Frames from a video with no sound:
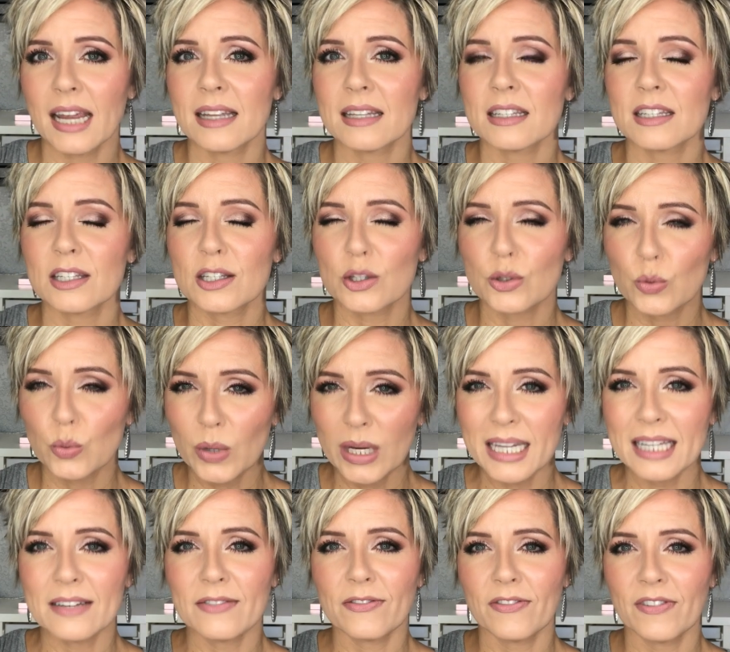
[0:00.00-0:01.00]
and
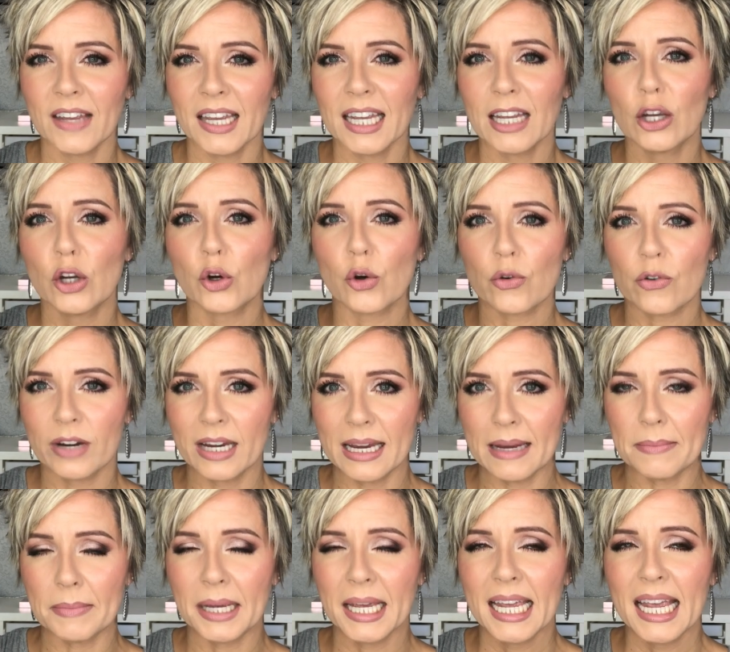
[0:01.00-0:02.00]
sweet fig
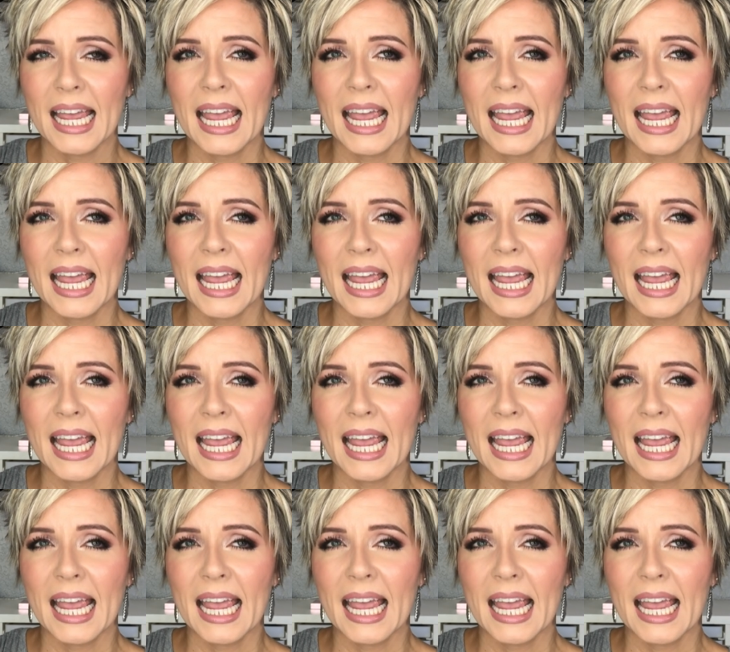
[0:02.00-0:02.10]
cream.